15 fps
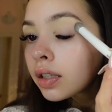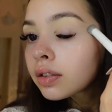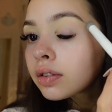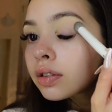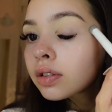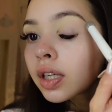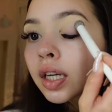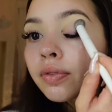
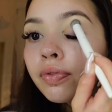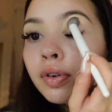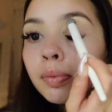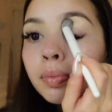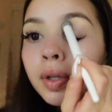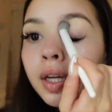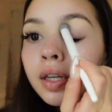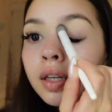Just like for
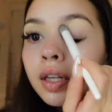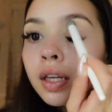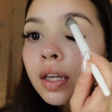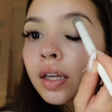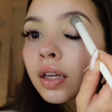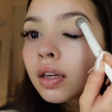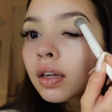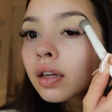
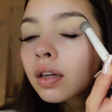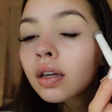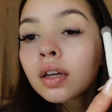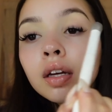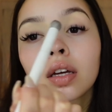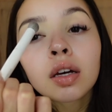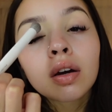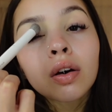blending
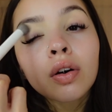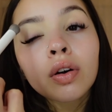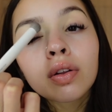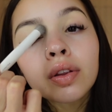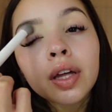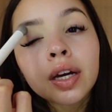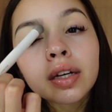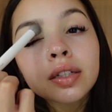all
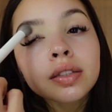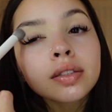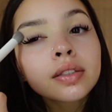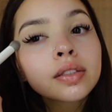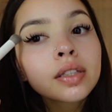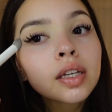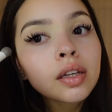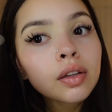of that
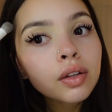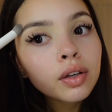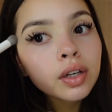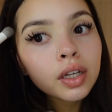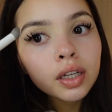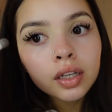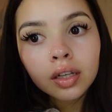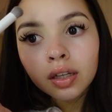concealer
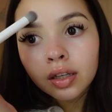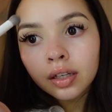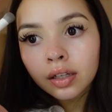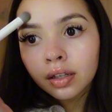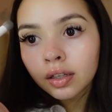in.